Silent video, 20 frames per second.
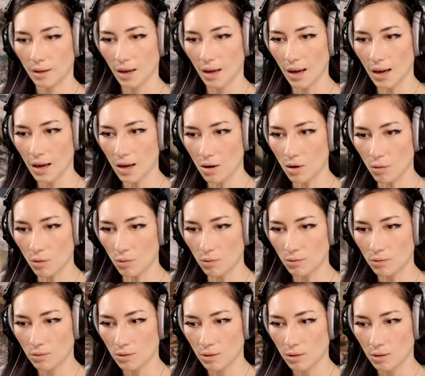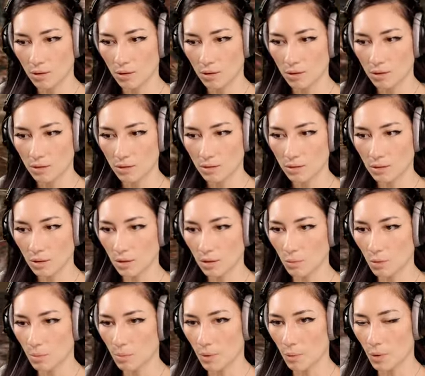Ow.
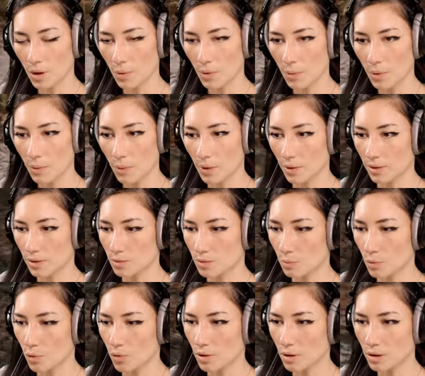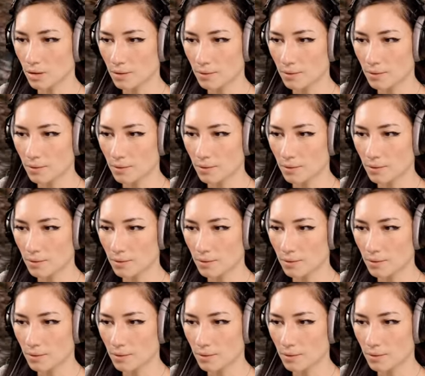Wait, wait, wait, wait. There's more?